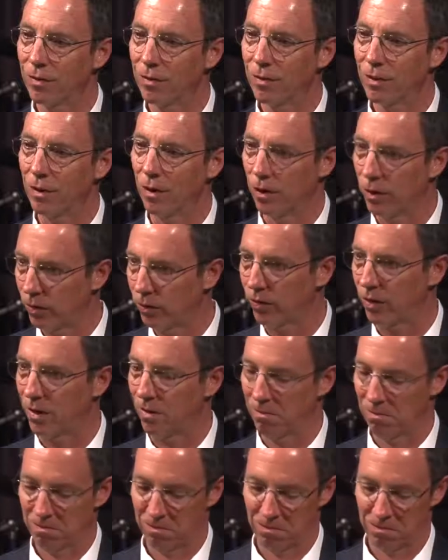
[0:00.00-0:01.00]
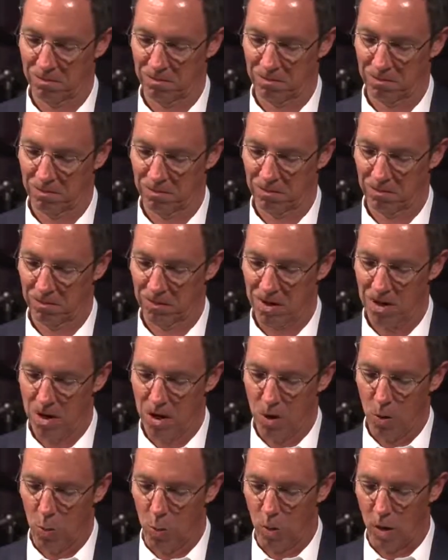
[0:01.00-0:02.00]
Lose it.
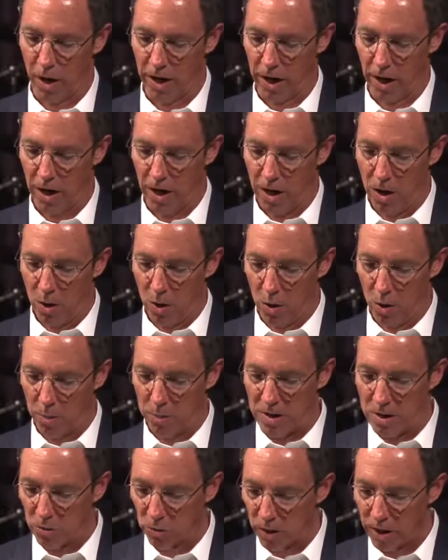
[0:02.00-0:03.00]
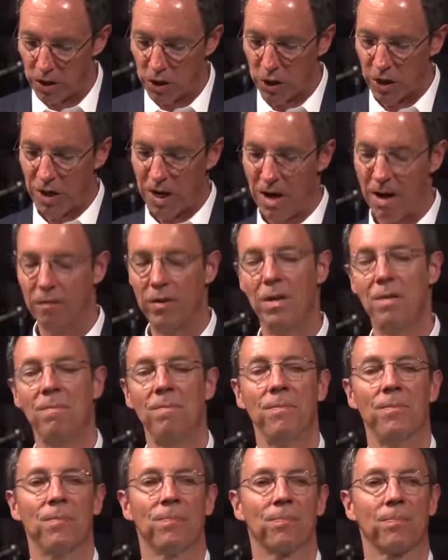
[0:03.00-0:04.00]
Want to be rich in heaven?
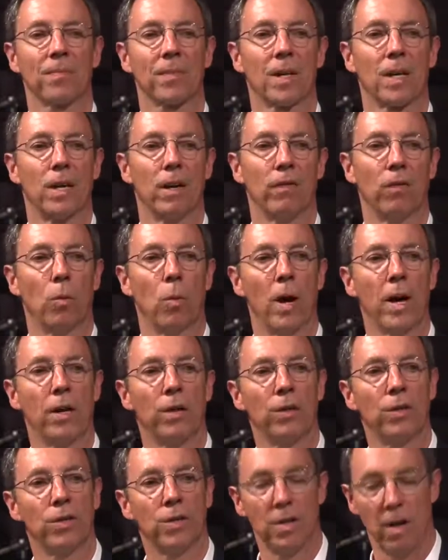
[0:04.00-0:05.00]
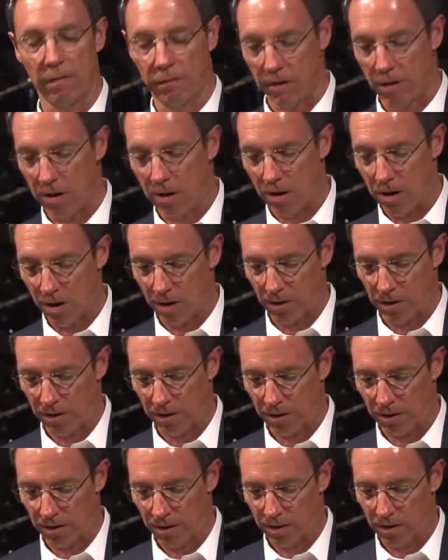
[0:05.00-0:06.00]
Give away your stuff on earth.
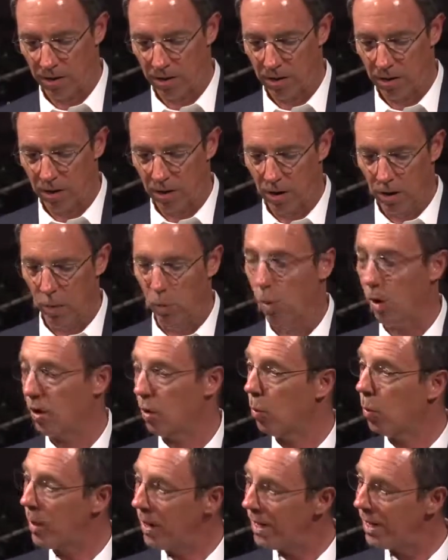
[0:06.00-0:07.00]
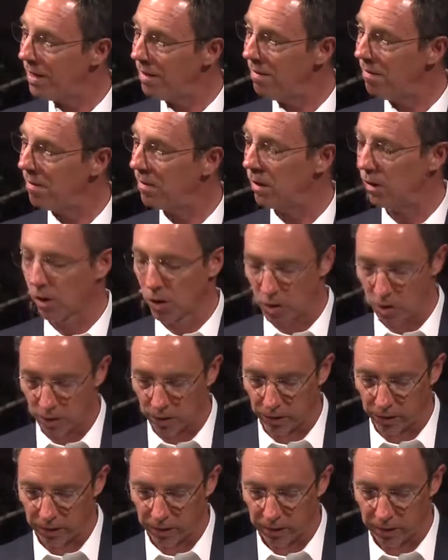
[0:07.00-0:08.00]
Want to win?
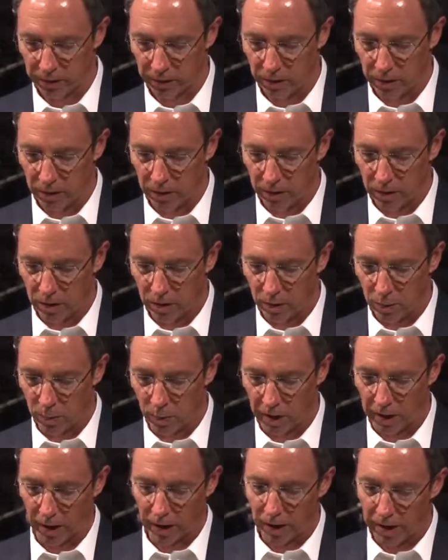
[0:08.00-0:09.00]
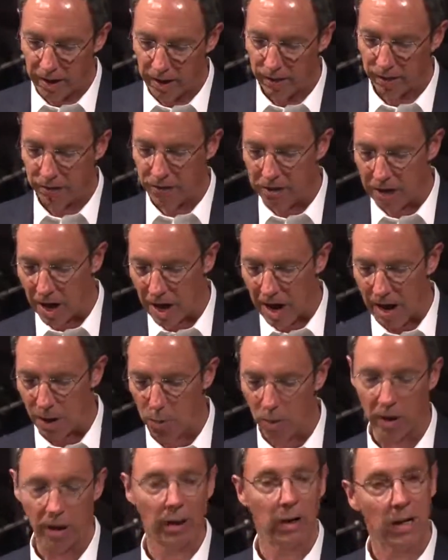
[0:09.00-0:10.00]
Lose. Want to live, die.
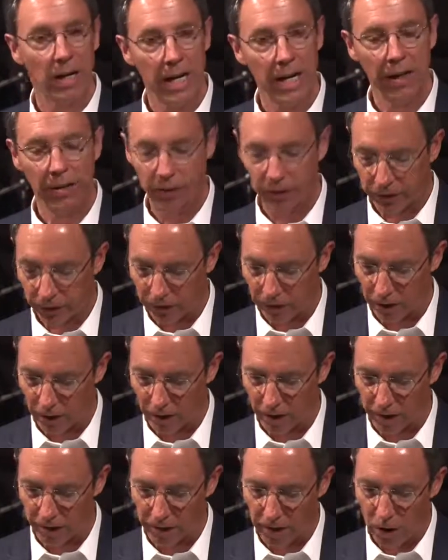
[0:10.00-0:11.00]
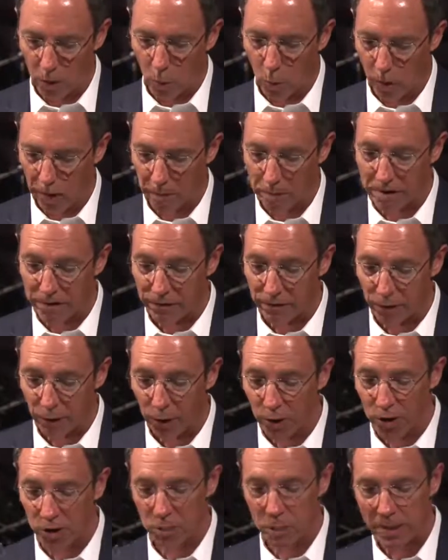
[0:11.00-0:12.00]
Want to lead, serve. Want to be
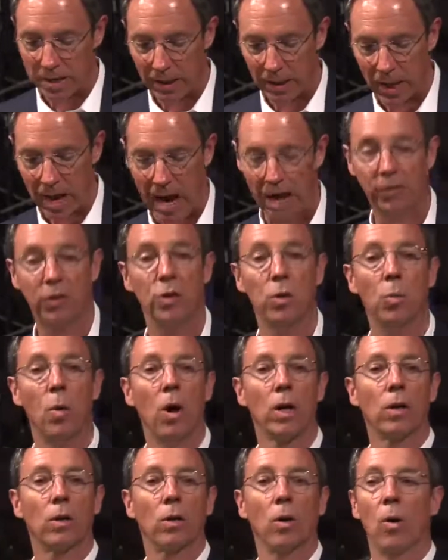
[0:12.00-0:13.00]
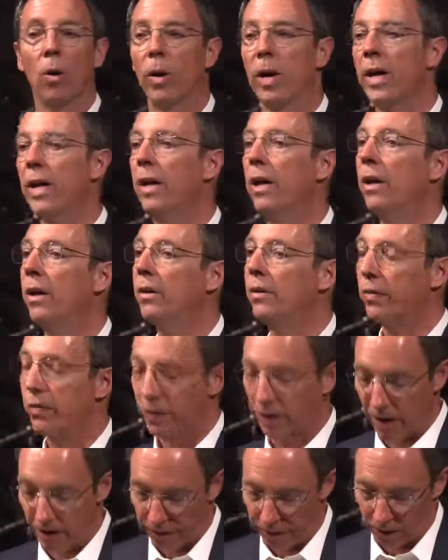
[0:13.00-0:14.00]
first, be last. You want glory?
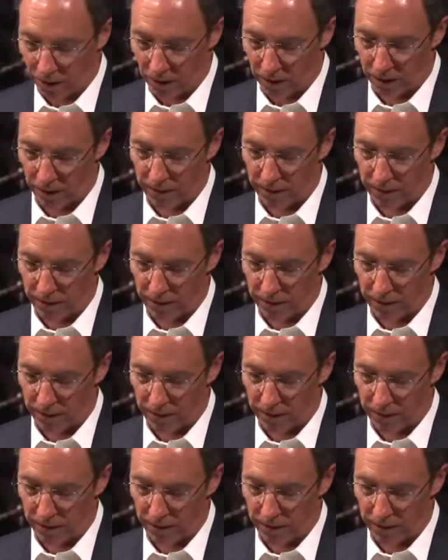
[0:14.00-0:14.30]
Suffer.